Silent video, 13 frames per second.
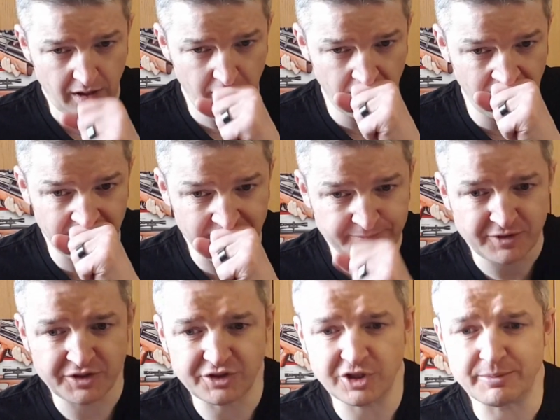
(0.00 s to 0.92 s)

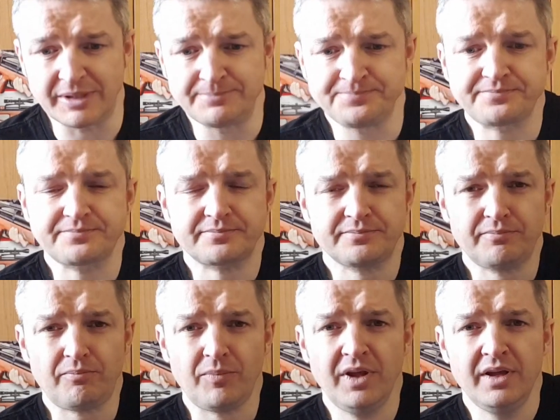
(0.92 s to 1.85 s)
Excuse me.
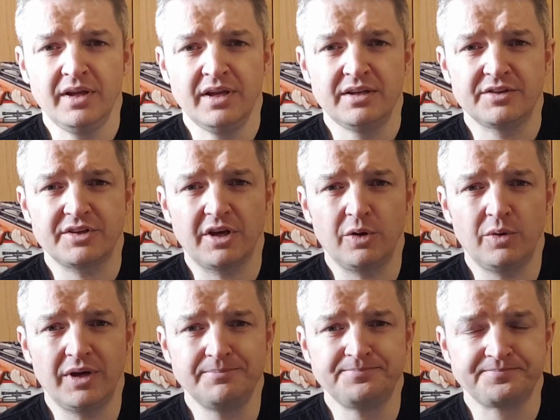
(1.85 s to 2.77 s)

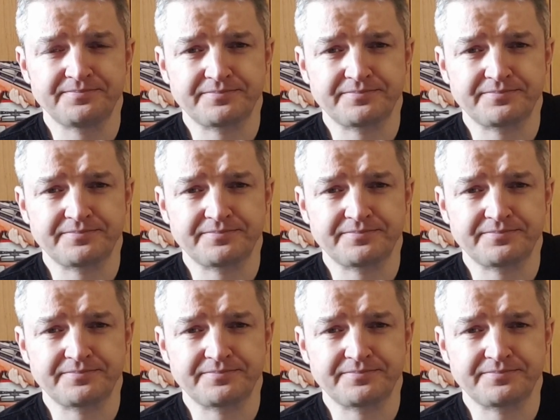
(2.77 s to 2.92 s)
So